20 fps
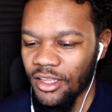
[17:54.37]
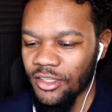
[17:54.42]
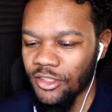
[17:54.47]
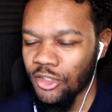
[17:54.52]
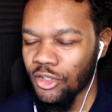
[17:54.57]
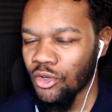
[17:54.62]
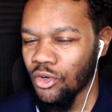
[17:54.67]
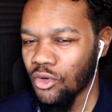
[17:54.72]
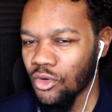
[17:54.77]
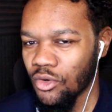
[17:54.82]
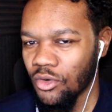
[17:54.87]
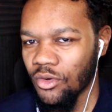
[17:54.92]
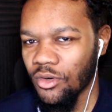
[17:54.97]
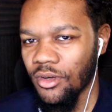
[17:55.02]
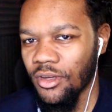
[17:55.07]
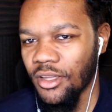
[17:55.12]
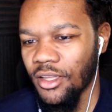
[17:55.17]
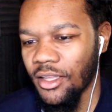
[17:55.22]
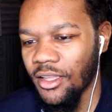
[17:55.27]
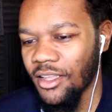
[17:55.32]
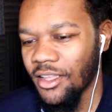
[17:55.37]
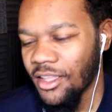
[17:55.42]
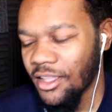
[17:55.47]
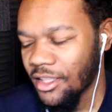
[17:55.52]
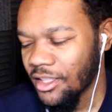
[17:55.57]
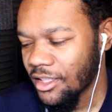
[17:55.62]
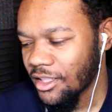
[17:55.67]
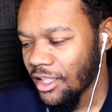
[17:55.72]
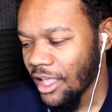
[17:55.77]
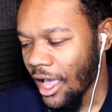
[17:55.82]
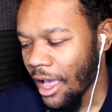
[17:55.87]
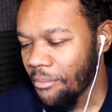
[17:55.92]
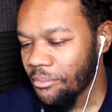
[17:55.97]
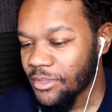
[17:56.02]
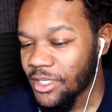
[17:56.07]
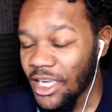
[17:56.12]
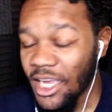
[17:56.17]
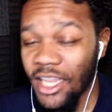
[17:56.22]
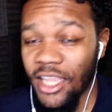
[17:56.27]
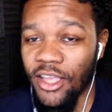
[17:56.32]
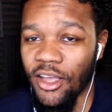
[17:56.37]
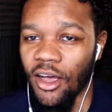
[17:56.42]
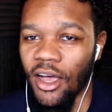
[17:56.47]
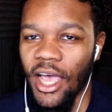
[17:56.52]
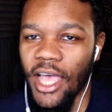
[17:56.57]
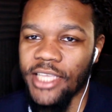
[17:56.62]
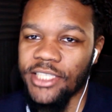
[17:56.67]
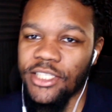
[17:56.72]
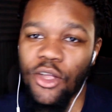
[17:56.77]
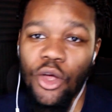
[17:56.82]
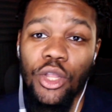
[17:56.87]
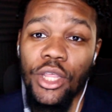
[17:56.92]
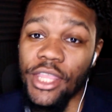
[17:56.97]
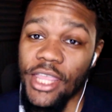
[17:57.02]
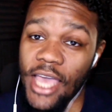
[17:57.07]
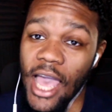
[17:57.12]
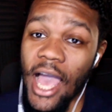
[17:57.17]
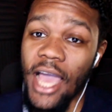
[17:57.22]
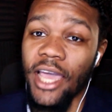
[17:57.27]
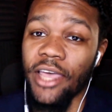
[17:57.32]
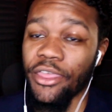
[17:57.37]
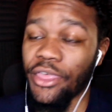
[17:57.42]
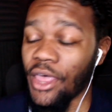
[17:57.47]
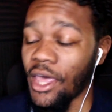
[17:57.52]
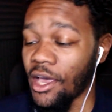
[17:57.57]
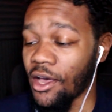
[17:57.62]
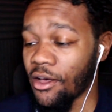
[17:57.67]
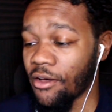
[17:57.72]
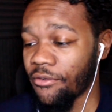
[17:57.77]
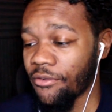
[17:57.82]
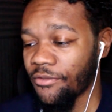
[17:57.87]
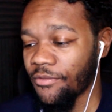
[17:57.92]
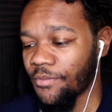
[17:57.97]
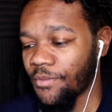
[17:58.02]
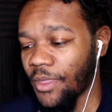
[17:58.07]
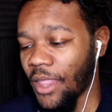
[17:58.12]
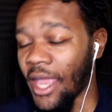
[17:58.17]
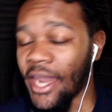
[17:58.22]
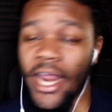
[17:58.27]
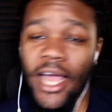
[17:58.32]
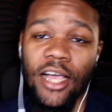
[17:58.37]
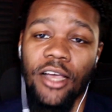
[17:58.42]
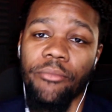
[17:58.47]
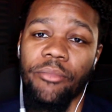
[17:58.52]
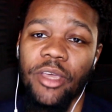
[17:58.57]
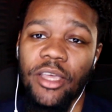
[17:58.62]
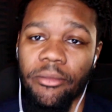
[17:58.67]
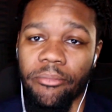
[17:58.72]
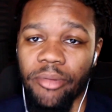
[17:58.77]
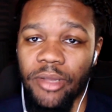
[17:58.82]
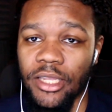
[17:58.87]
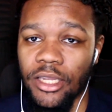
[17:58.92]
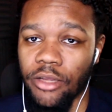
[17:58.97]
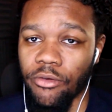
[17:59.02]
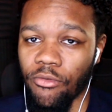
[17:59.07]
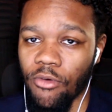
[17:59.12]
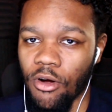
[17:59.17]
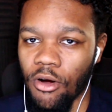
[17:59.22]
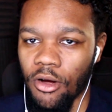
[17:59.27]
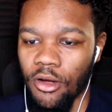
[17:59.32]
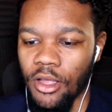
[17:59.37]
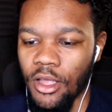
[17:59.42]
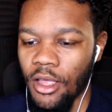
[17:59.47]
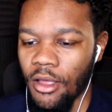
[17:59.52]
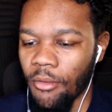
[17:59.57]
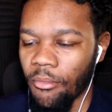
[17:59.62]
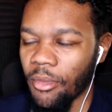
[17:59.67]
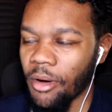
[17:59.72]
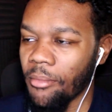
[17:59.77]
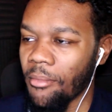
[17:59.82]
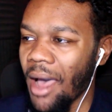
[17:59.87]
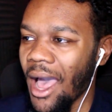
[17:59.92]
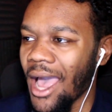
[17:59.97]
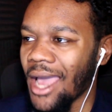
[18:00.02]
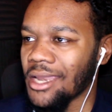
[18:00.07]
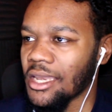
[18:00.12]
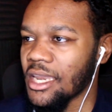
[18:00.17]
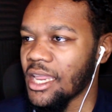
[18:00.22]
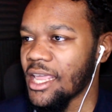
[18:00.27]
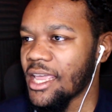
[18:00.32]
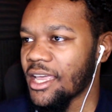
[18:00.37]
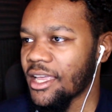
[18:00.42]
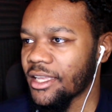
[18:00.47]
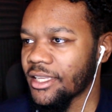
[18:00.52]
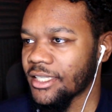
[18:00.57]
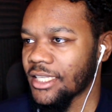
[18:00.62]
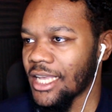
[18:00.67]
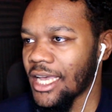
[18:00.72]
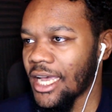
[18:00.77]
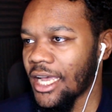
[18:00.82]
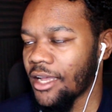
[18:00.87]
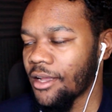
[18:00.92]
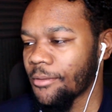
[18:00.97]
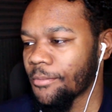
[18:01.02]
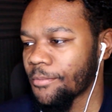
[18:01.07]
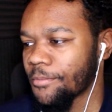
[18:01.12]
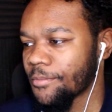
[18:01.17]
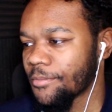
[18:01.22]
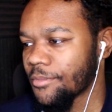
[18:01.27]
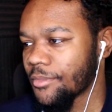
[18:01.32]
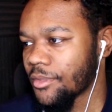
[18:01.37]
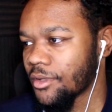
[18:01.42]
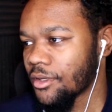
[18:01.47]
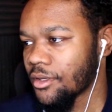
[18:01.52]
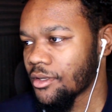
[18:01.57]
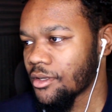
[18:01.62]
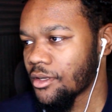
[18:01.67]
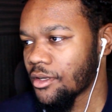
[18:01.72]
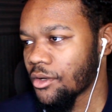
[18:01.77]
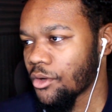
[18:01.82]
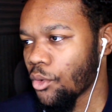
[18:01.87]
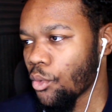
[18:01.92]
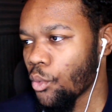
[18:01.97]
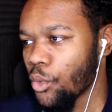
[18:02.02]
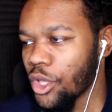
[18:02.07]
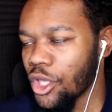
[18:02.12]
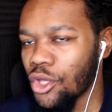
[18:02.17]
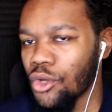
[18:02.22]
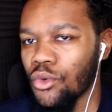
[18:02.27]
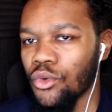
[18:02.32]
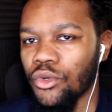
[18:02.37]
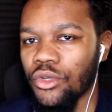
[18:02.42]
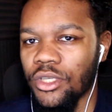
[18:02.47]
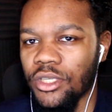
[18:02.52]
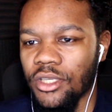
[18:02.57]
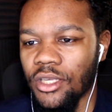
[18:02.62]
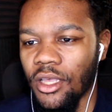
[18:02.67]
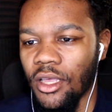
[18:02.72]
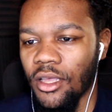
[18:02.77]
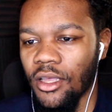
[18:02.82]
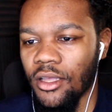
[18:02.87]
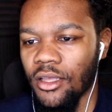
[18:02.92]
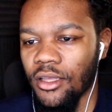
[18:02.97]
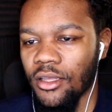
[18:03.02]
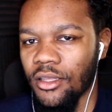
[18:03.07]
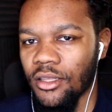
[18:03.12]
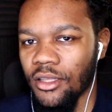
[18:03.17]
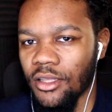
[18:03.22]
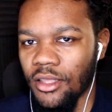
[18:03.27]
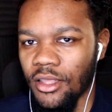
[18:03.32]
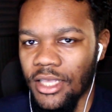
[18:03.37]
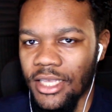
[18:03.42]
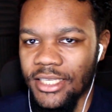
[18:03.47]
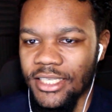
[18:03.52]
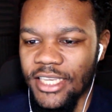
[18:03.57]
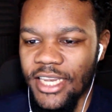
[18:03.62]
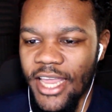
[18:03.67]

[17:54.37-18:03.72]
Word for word: So, I'm telling y'all, it's the only thing I could think of, and I could be completely wrong. But my idea is that we use this